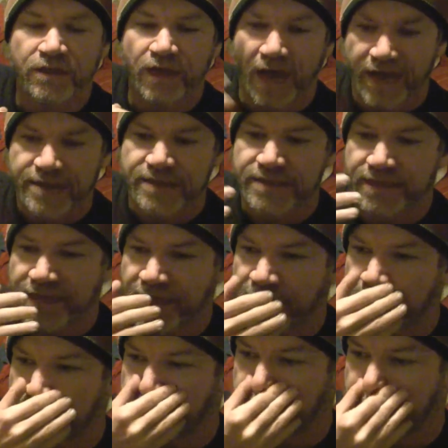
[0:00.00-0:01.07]
I
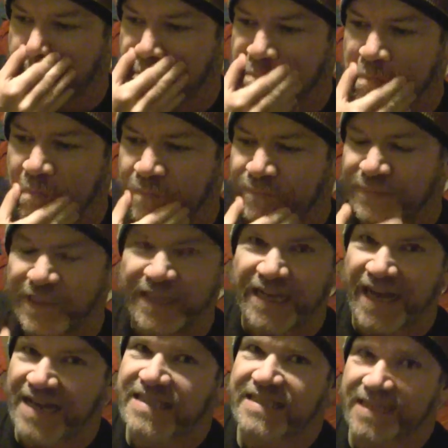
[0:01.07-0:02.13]
see
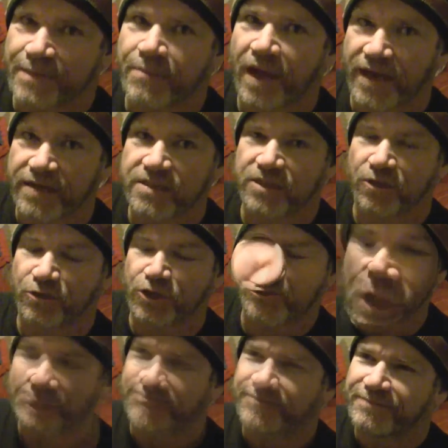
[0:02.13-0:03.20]
Mike
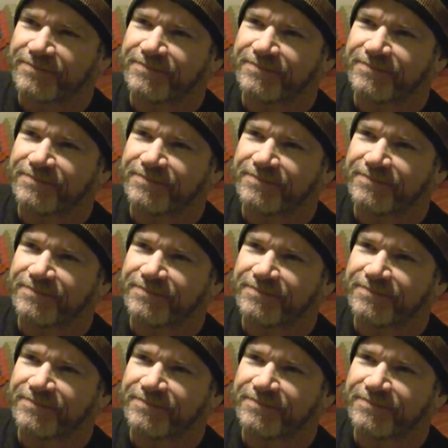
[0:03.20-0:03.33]
Scioscia.